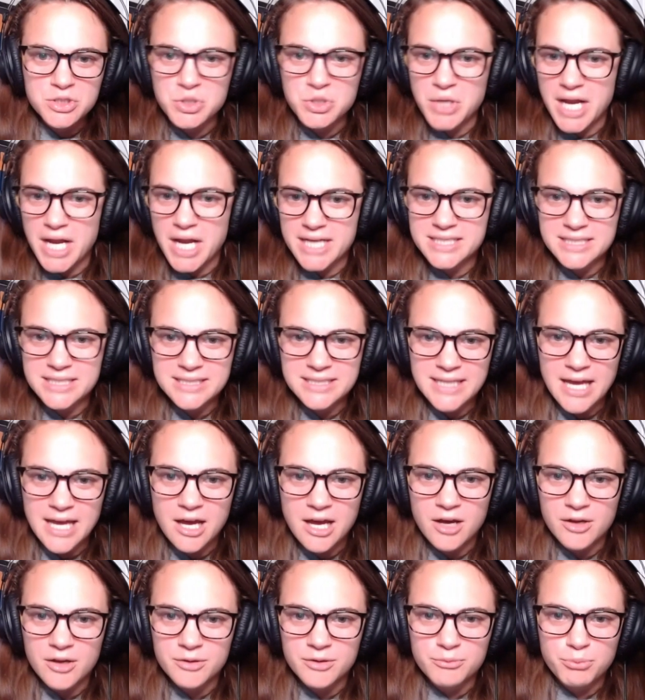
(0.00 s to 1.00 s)
tracked it
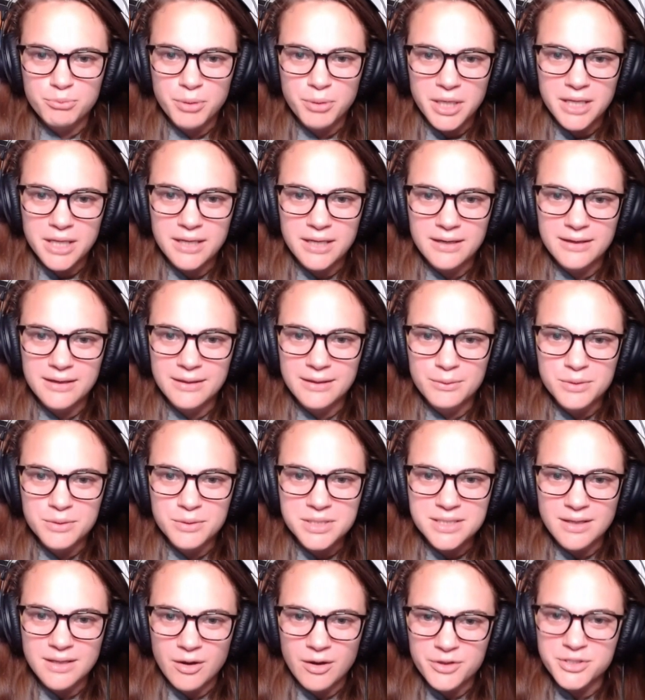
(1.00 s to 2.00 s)
down. But it
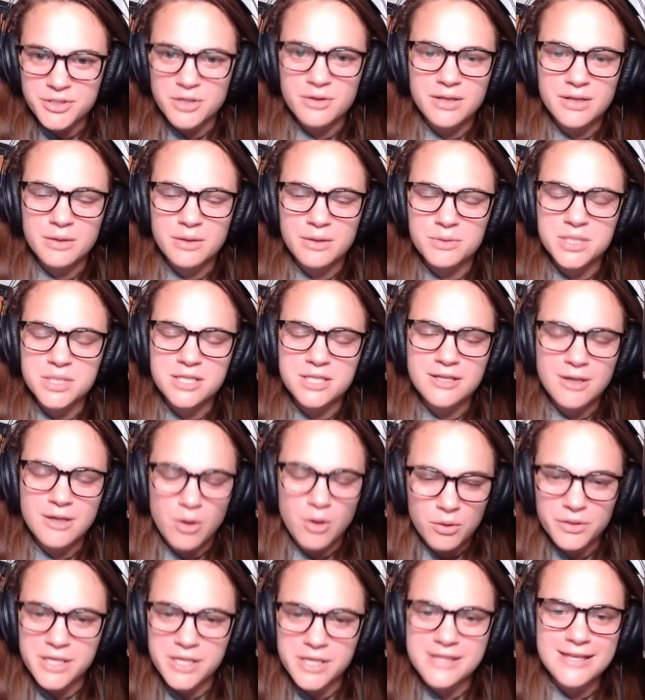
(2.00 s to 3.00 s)
was the
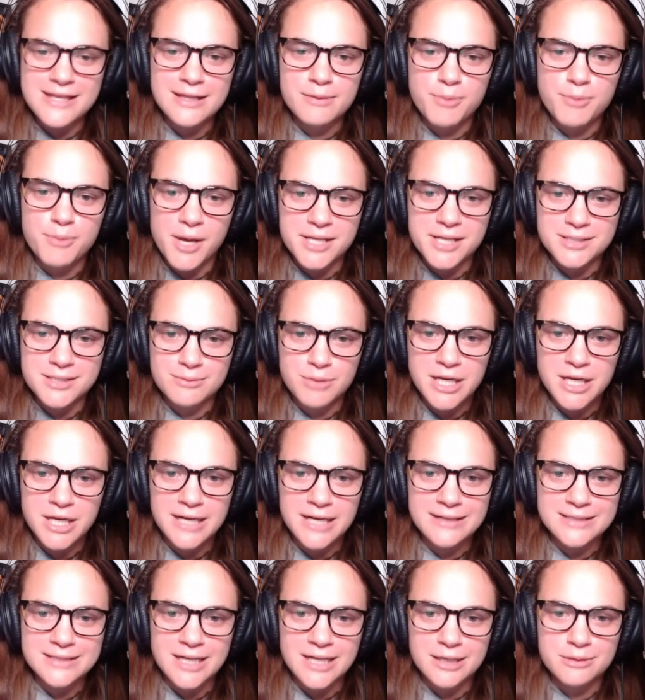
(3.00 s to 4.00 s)
only thing that Boston
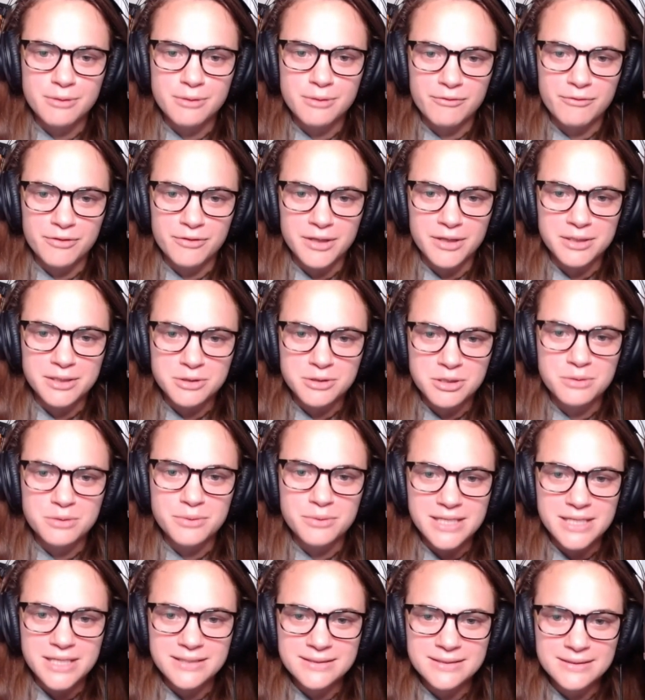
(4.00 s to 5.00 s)
media talked about for like
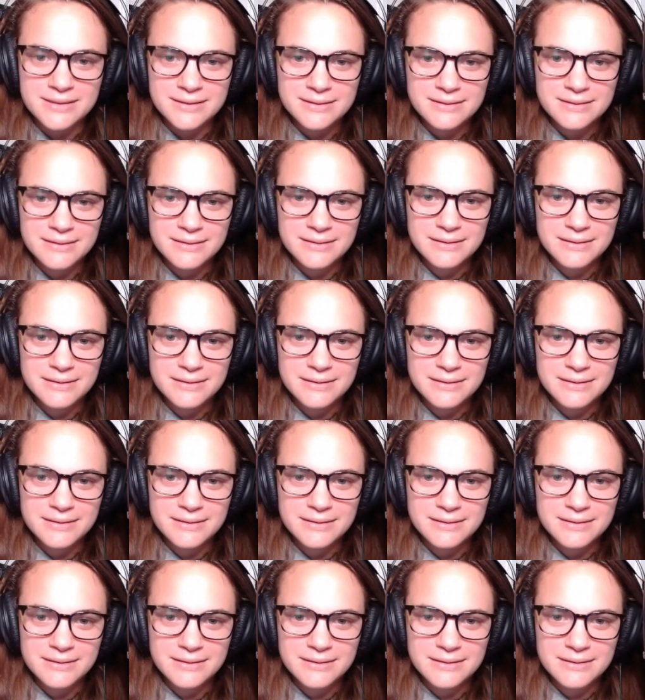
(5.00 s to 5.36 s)
2 weeks.